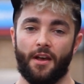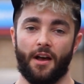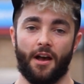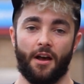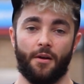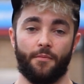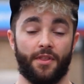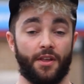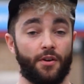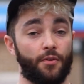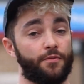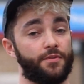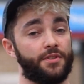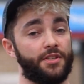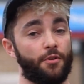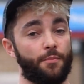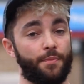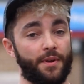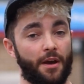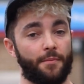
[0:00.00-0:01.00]
And then
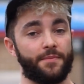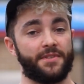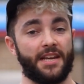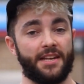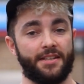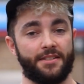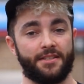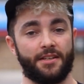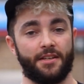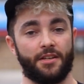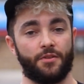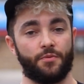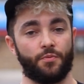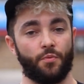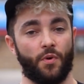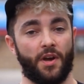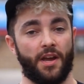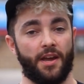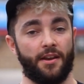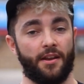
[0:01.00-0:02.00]
obviously you'll be updated
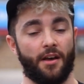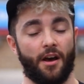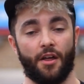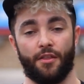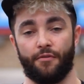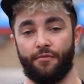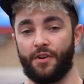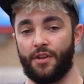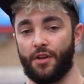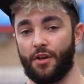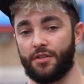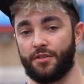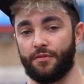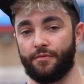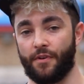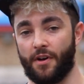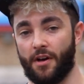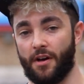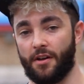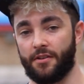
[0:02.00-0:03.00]
when other videos
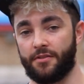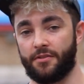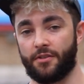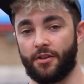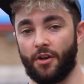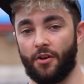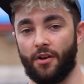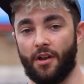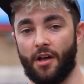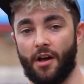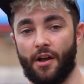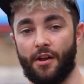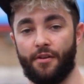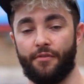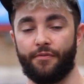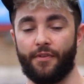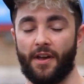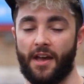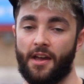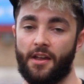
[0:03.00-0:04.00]
of ours go
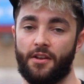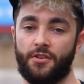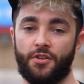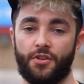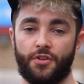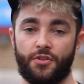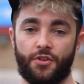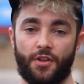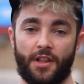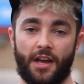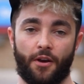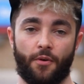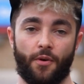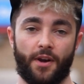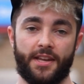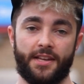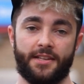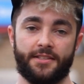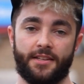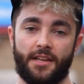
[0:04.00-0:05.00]
live, and you can do that
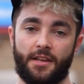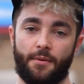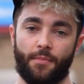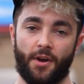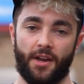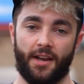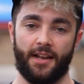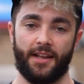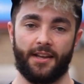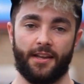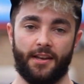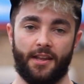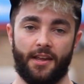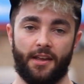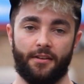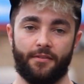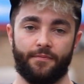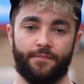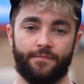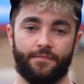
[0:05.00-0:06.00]
quite easily by clicking
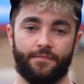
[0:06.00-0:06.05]
here.